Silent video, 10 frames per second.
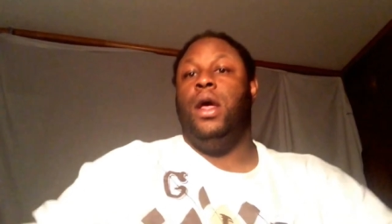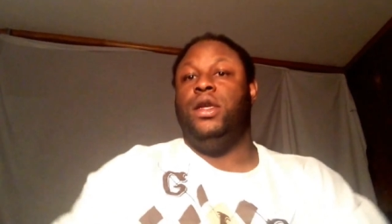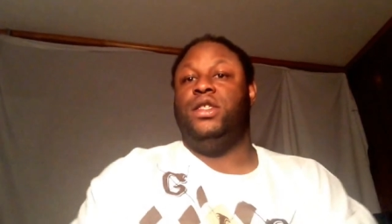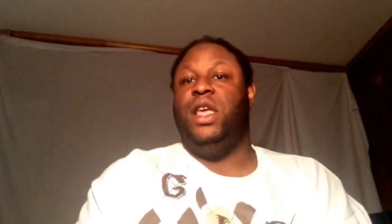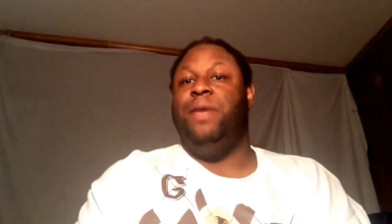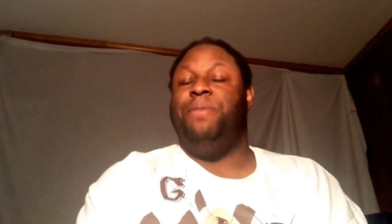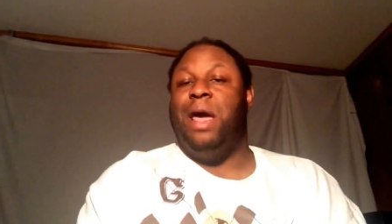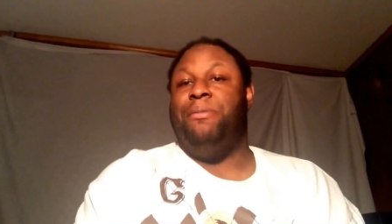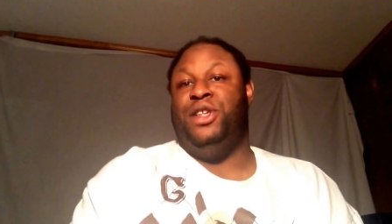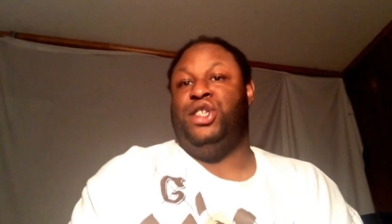See,
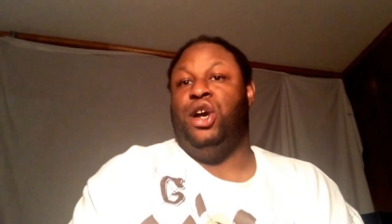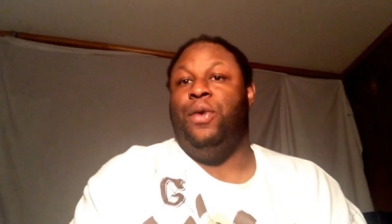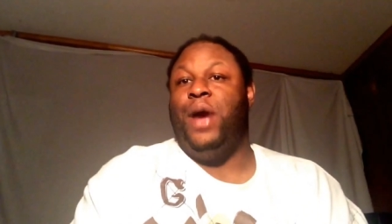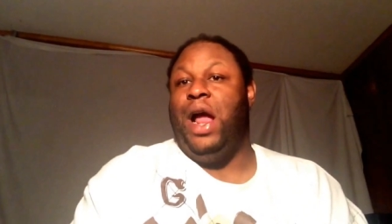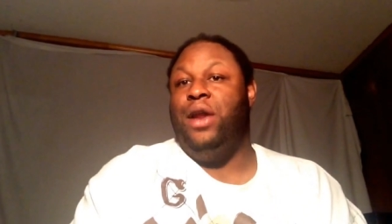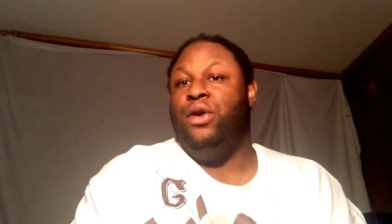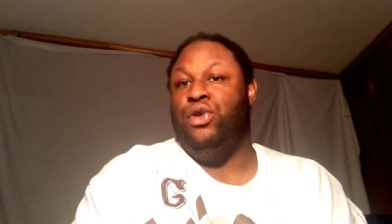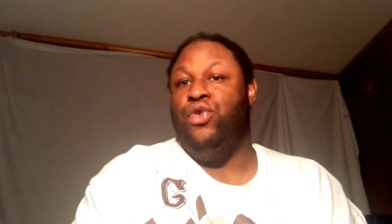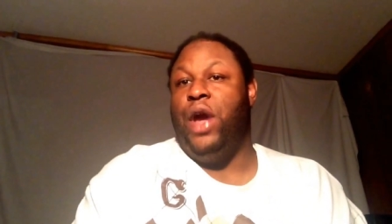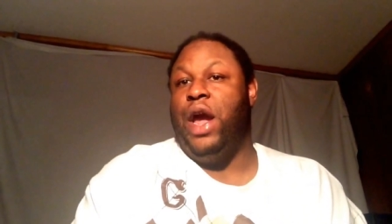baby Joey, I know
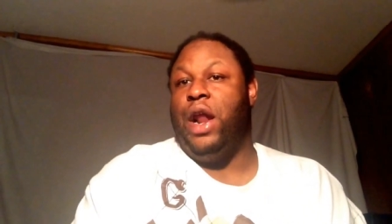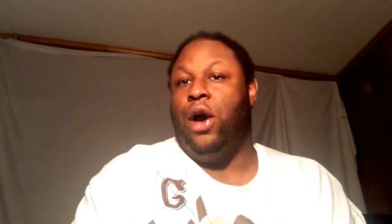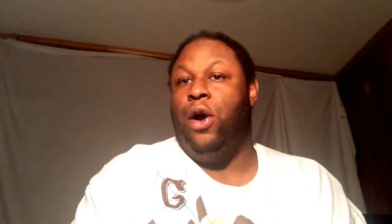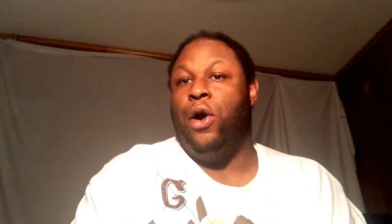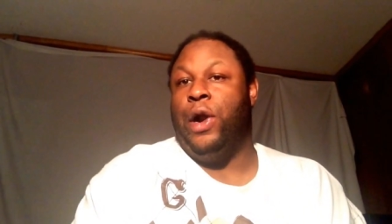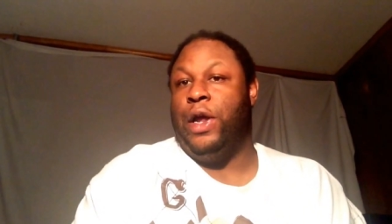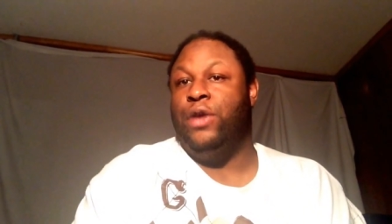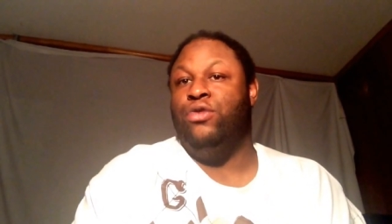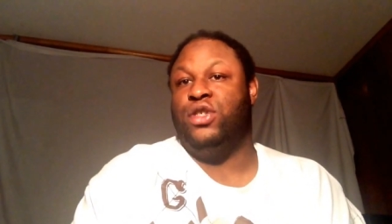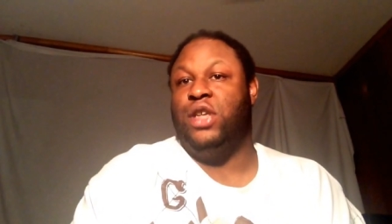you had a heart in
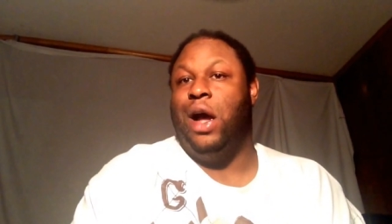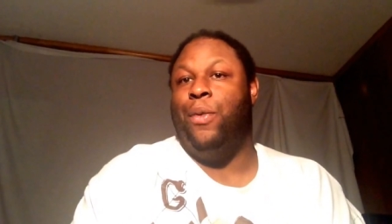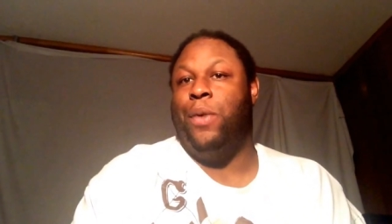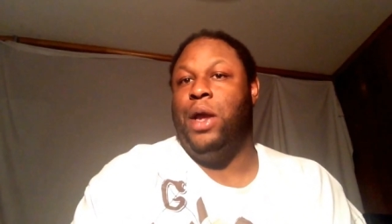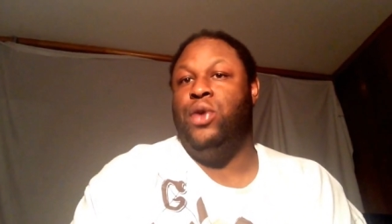you somewhere.